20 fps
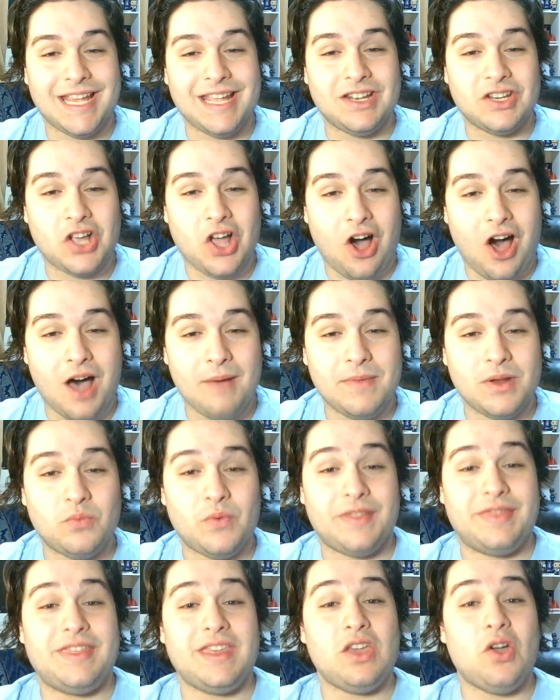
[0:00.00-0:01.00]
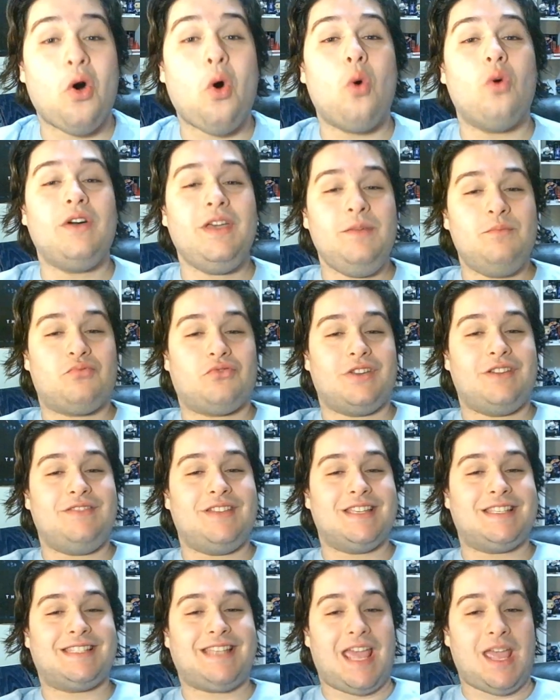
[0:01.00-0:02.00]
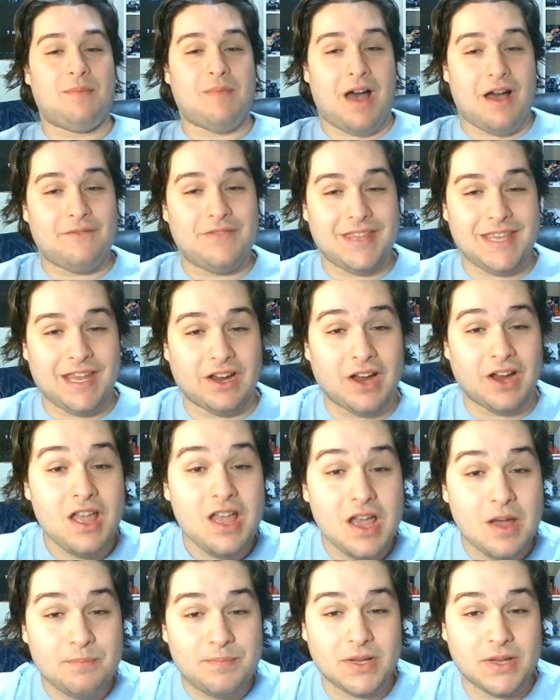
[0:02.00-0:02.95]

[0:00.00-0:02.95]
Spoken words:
in common with the only previous game of the year